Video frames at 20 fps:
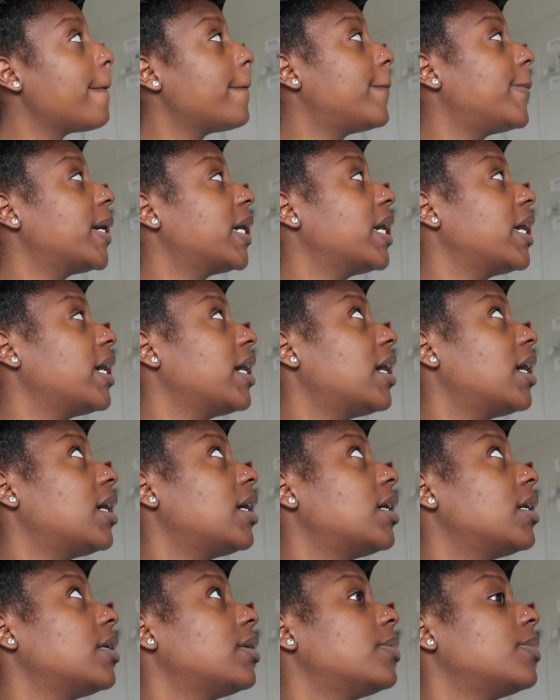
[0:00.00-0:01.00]
But,
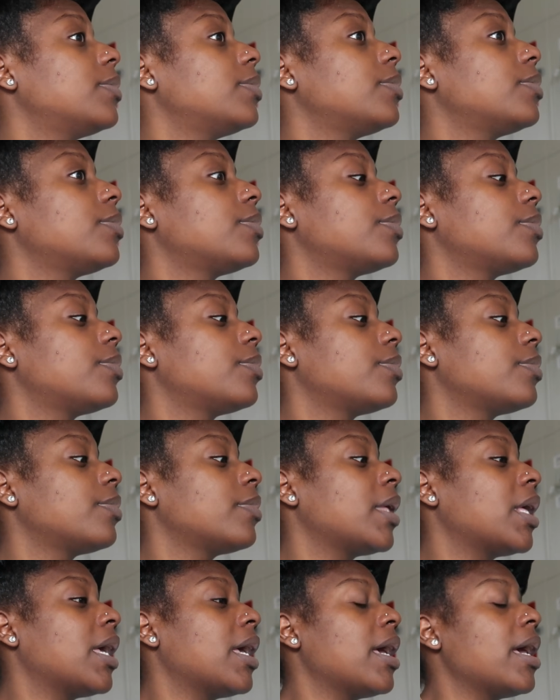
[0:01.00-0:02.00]

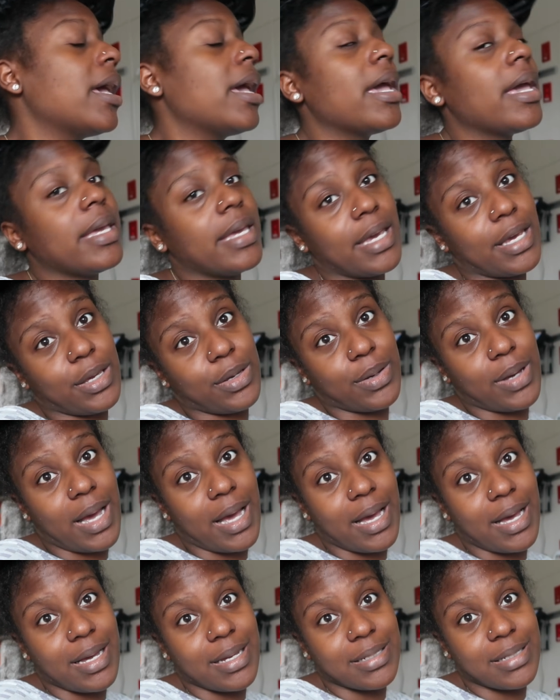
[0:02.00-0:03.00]
yeah, you
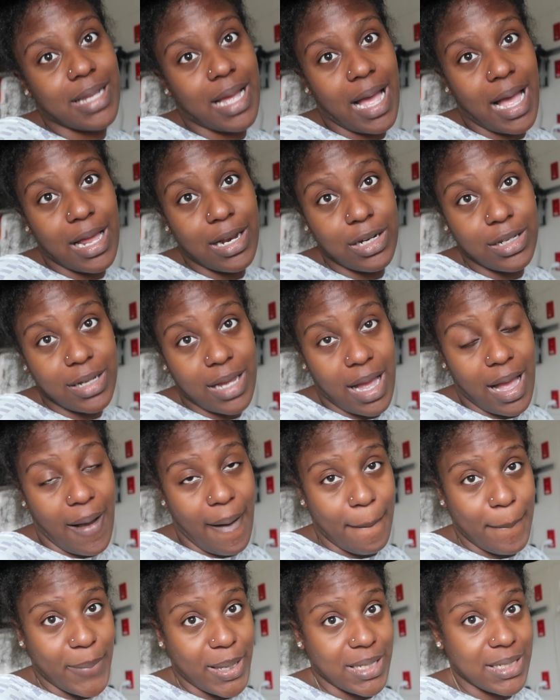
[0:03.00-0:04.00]
guys, I look a
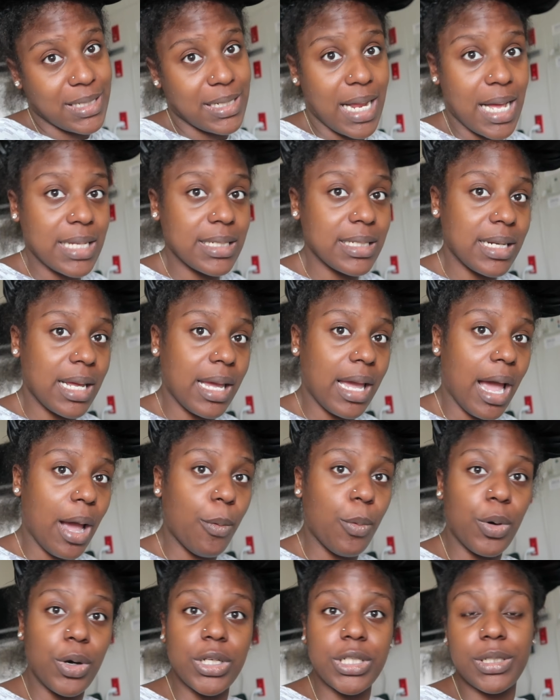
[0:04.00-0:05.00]
hot mess. Last night
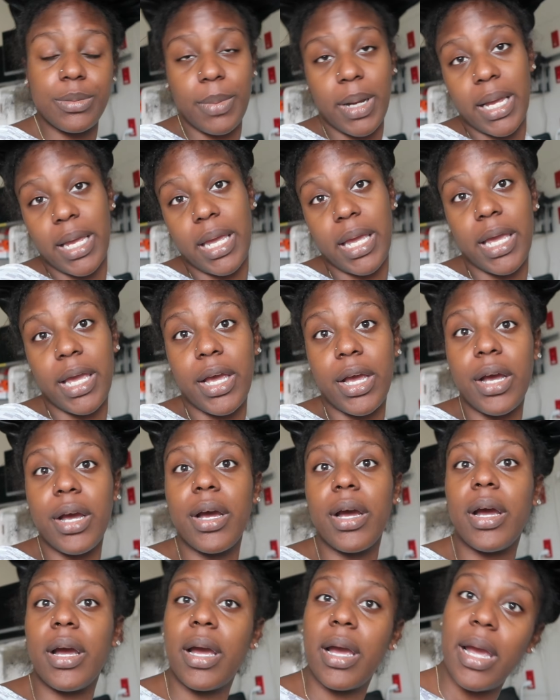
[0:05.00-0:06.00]
I washed my
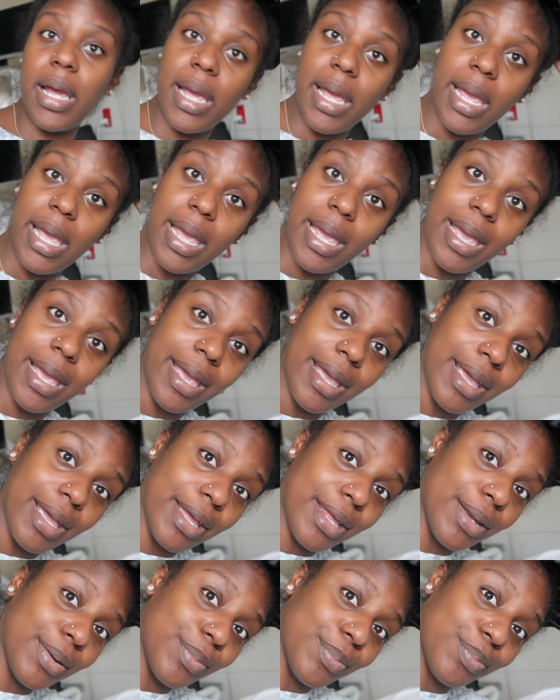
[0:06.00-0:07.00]
hair
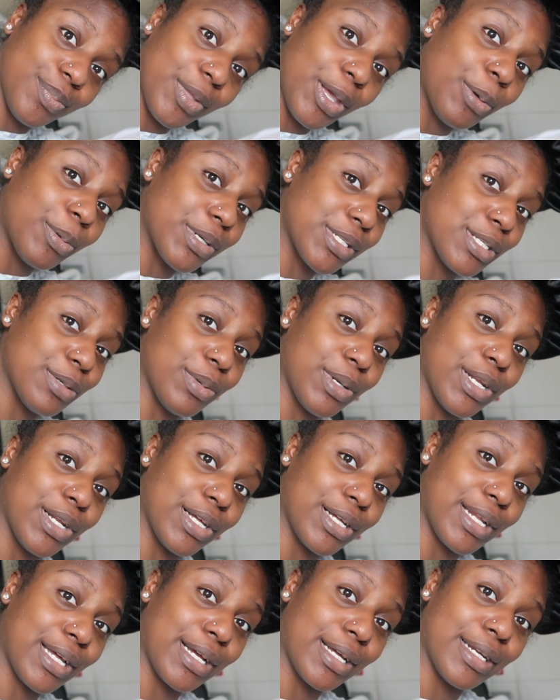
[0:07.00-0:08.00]
and y'all wanna see what it
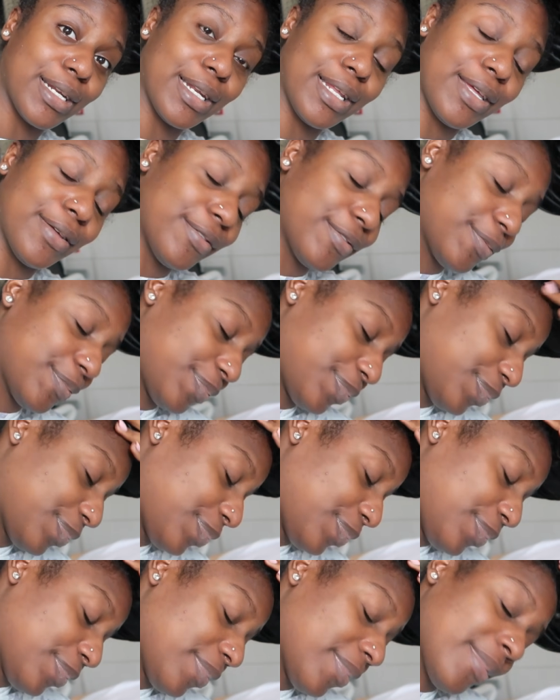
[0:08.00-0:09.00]
looked like underneath?
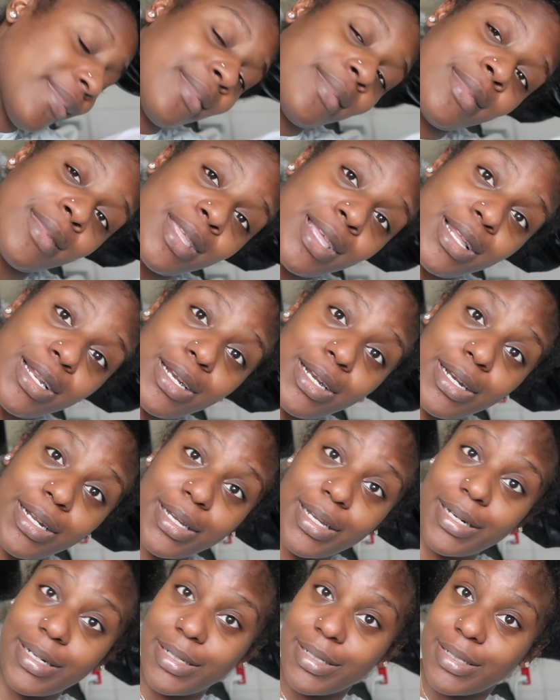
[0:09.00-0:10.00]

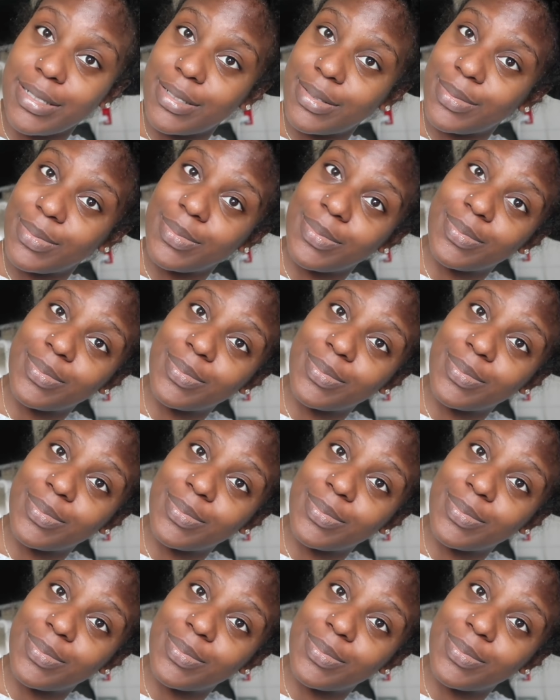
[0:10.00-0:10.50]
Look at this.